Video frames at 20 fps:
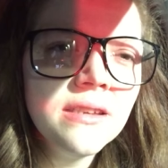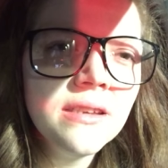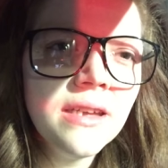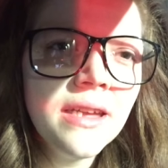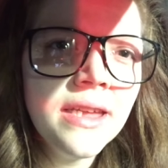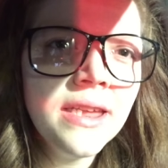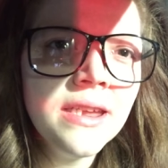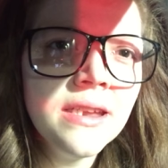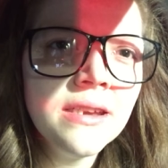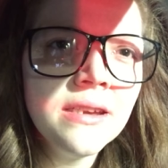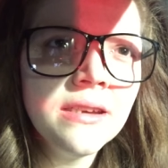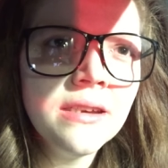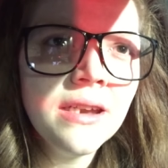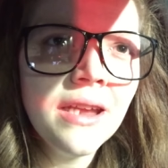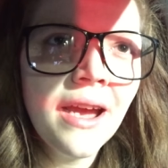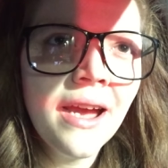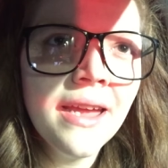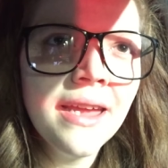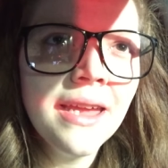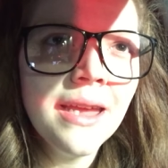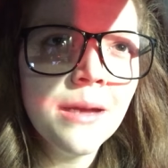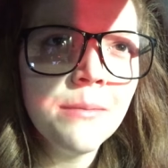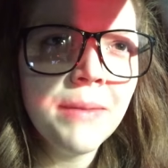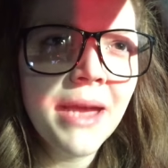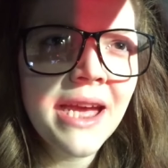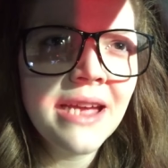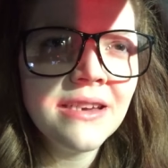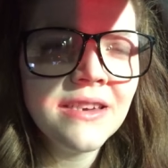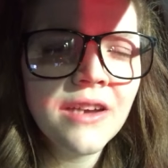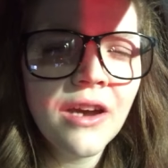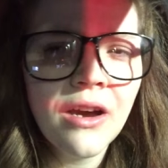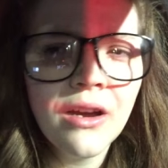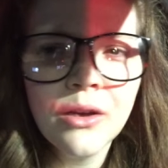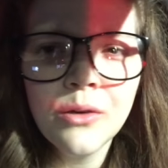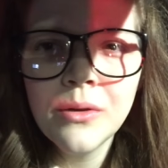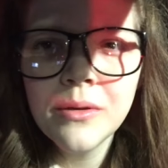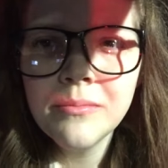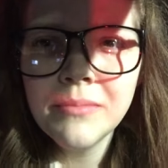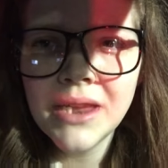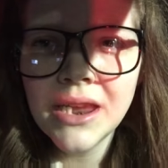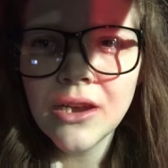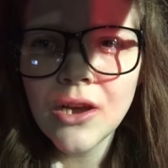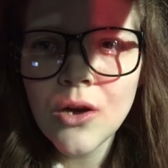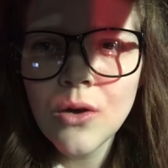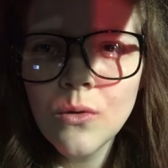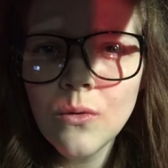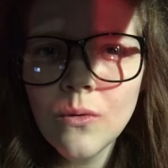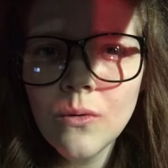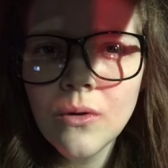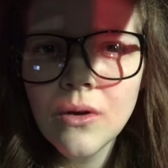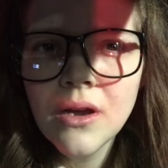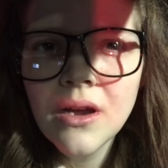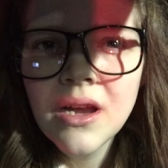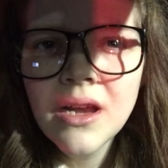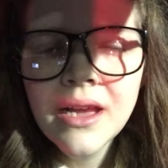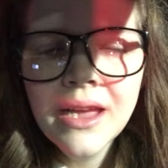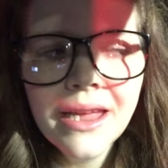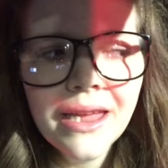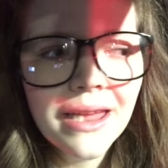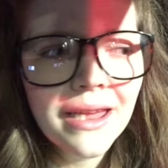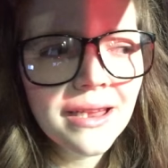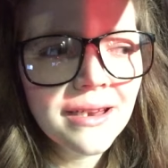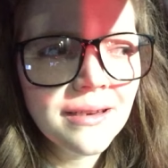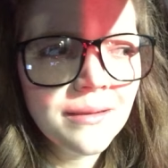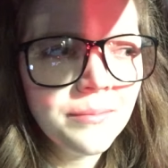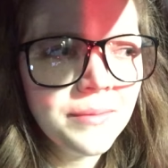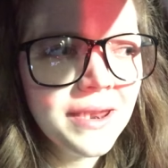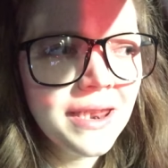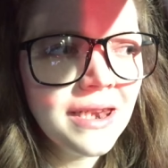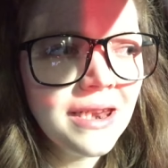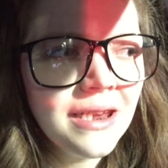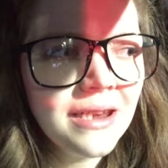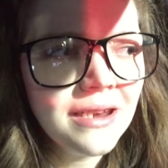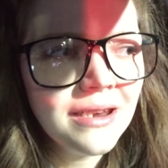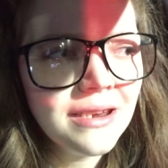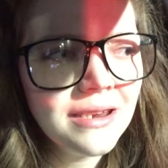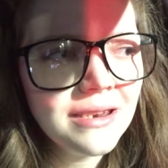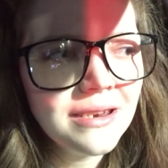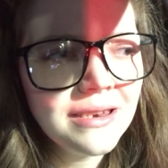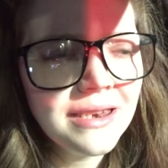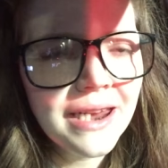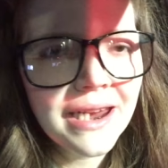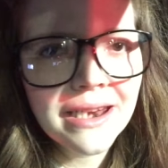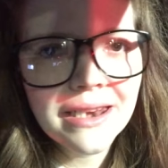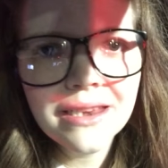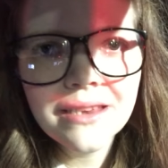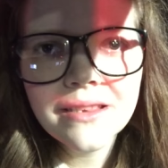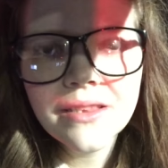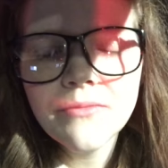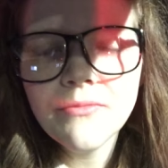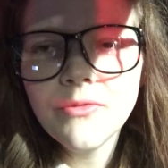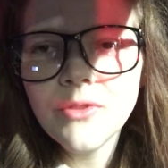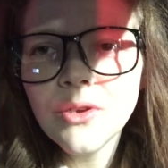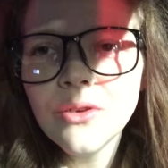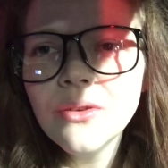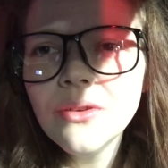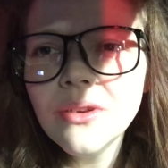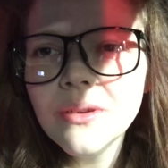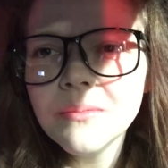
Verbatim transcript: in, I am at Taco Amigo and I'm getting Danny some food.